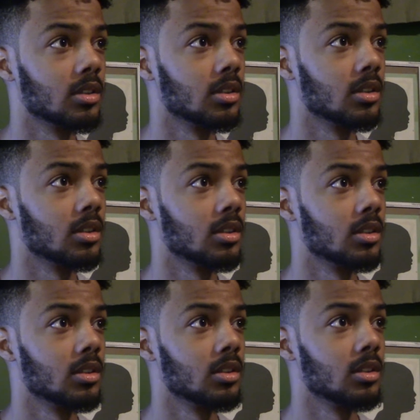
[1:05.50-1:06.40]

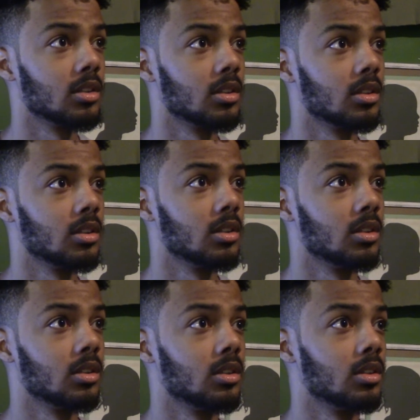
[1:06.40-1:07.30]

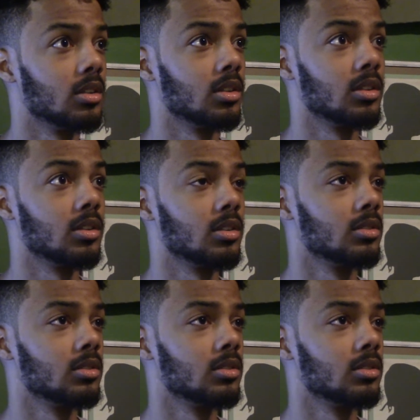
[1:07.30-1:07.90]
[no speech]